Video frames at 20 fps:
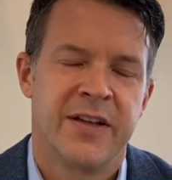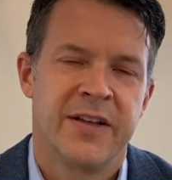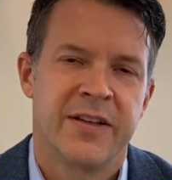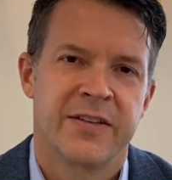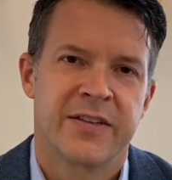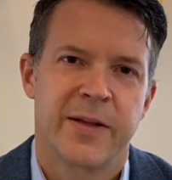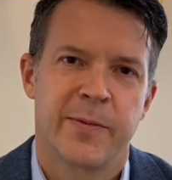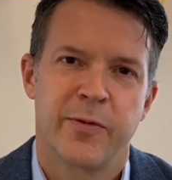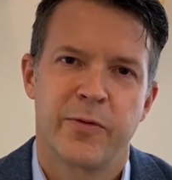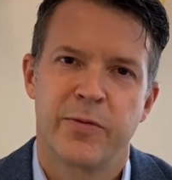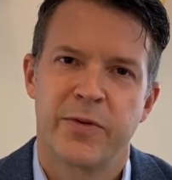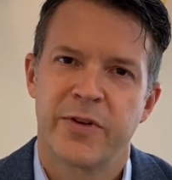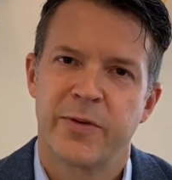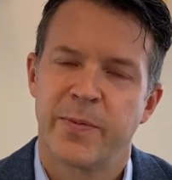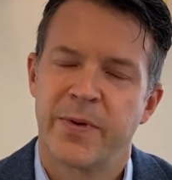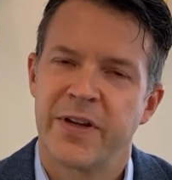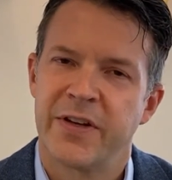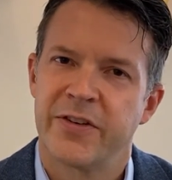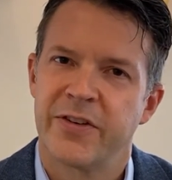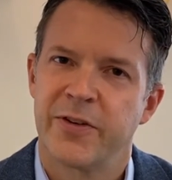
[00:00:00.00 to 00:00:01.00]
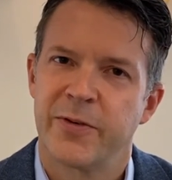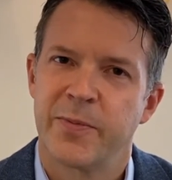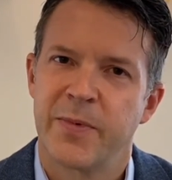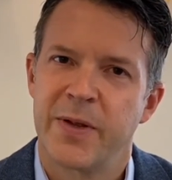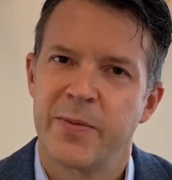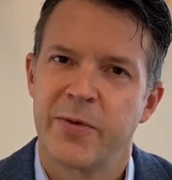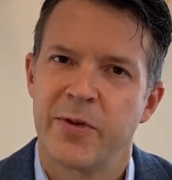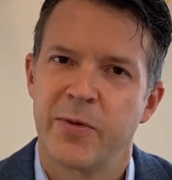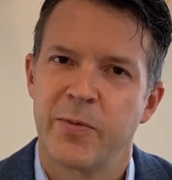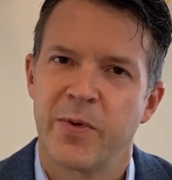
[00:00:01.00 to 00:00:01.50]
some of which patients may
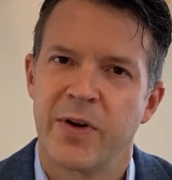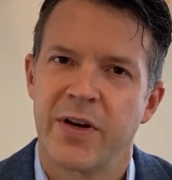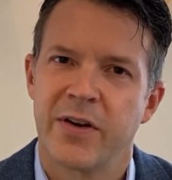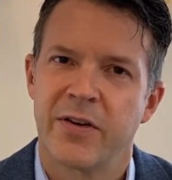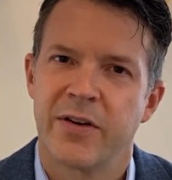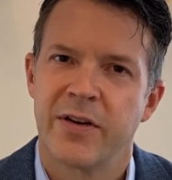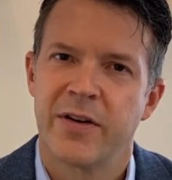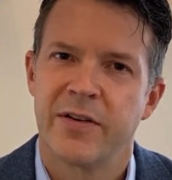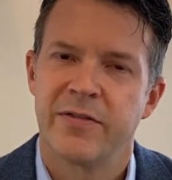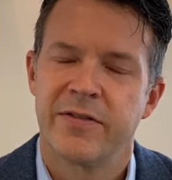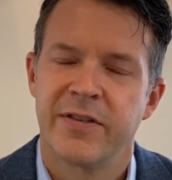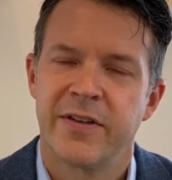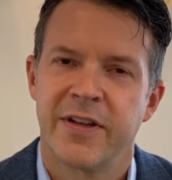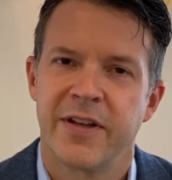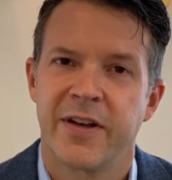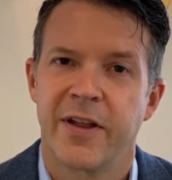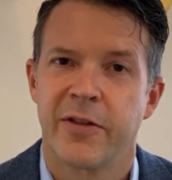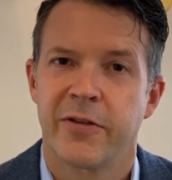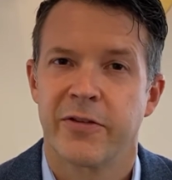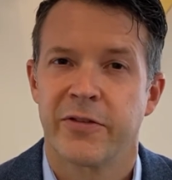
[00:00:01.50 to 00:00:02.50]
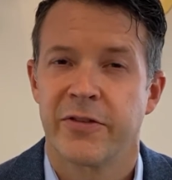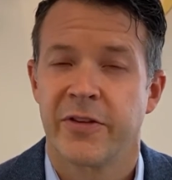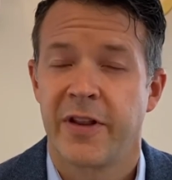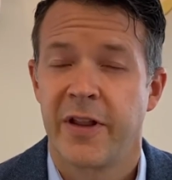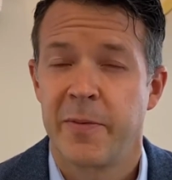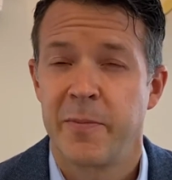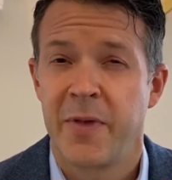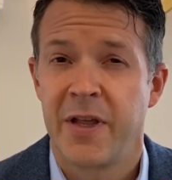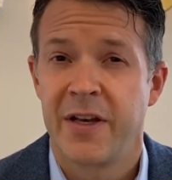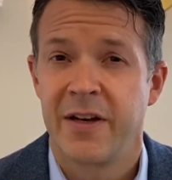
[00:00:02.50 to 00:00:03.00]
be aware of and others they
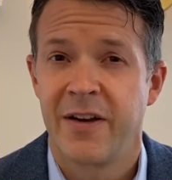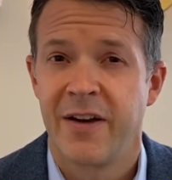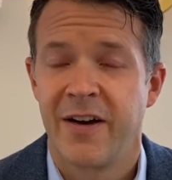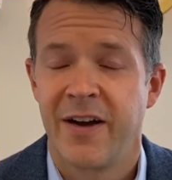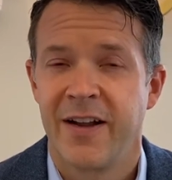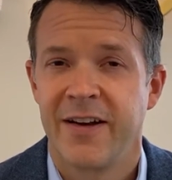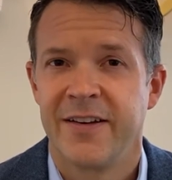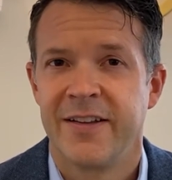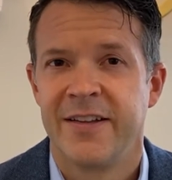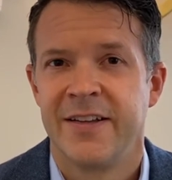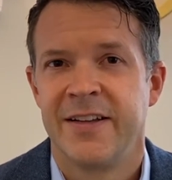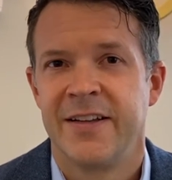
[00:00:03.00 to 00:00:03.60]
may not.